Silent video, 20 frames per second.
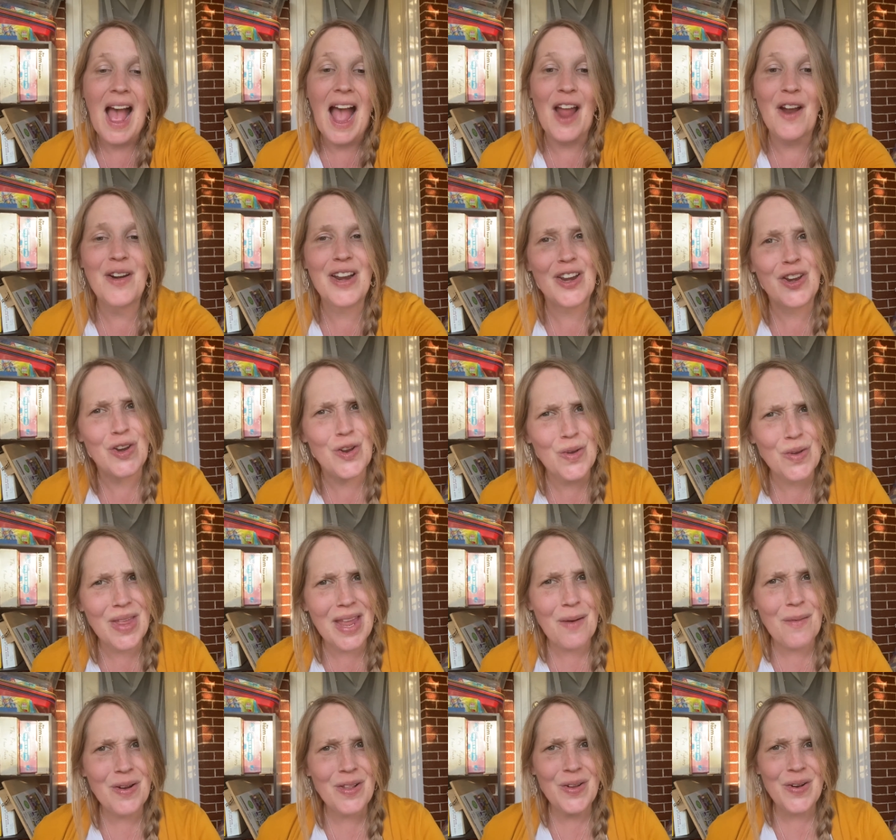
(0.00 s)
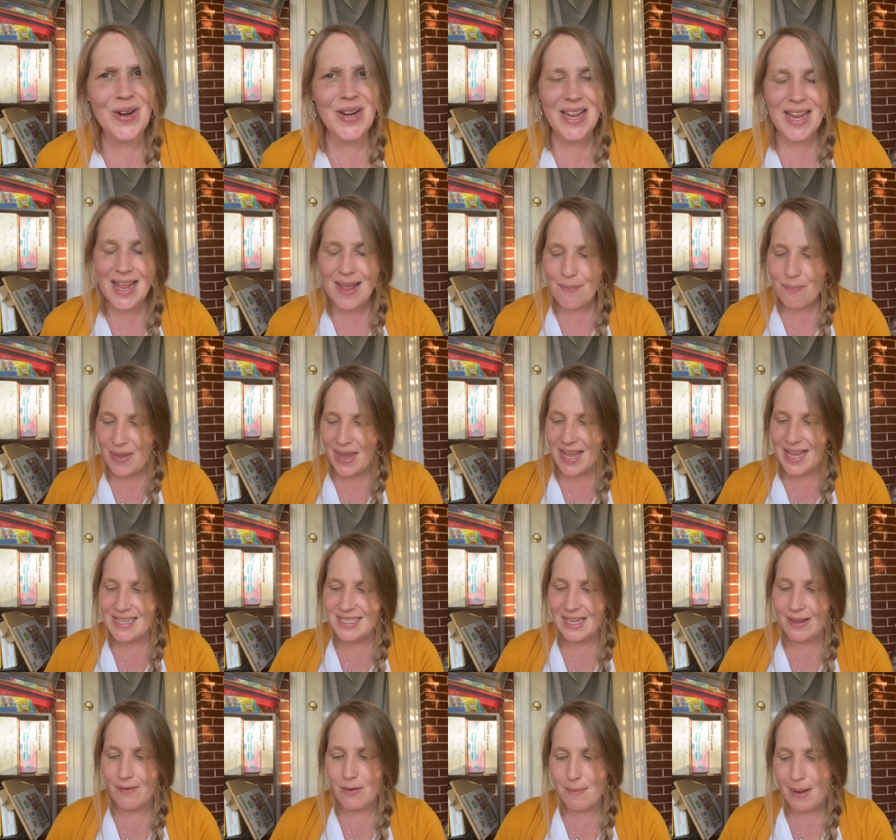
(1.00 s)
I already knew they were learning it
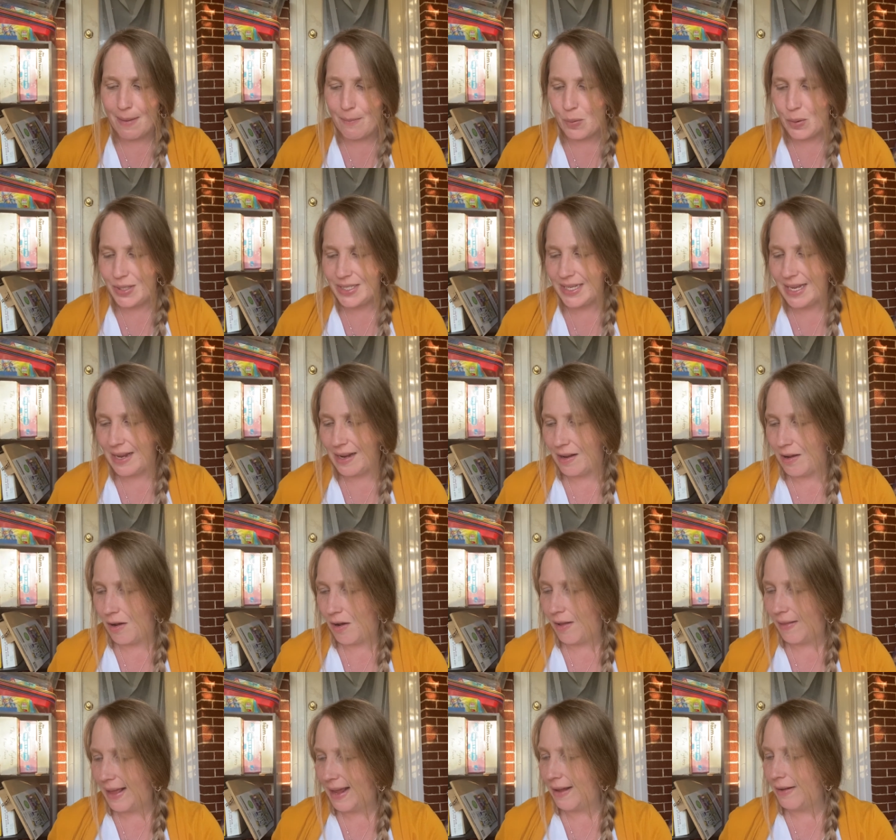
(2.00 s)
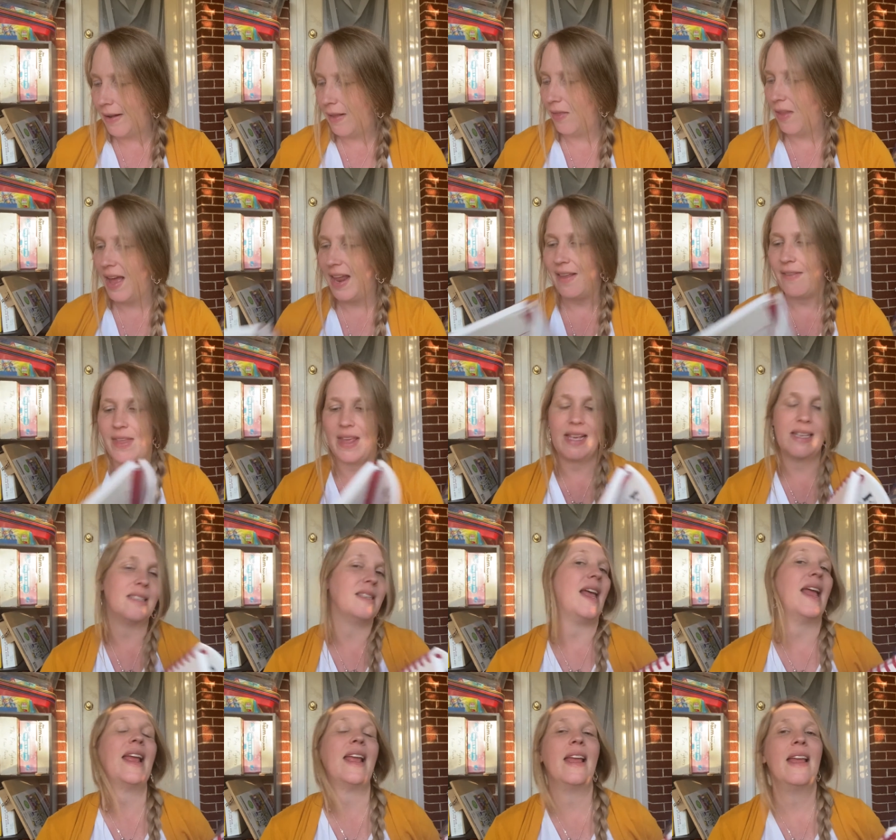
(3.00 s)
because even my boys can call out a lot of
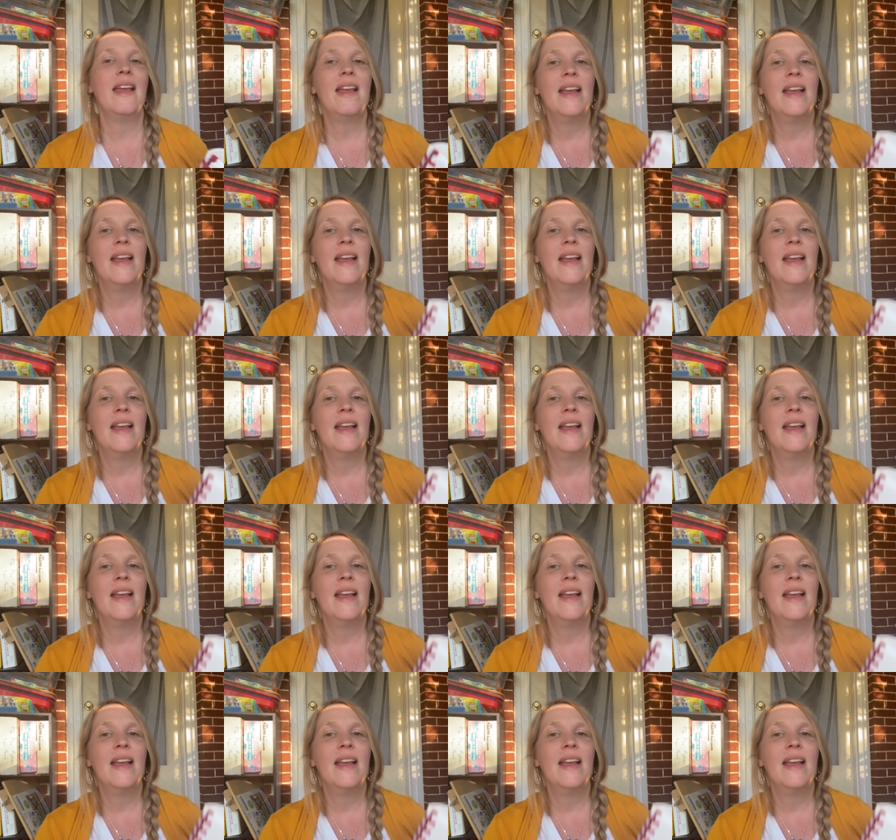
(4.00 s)
these. Like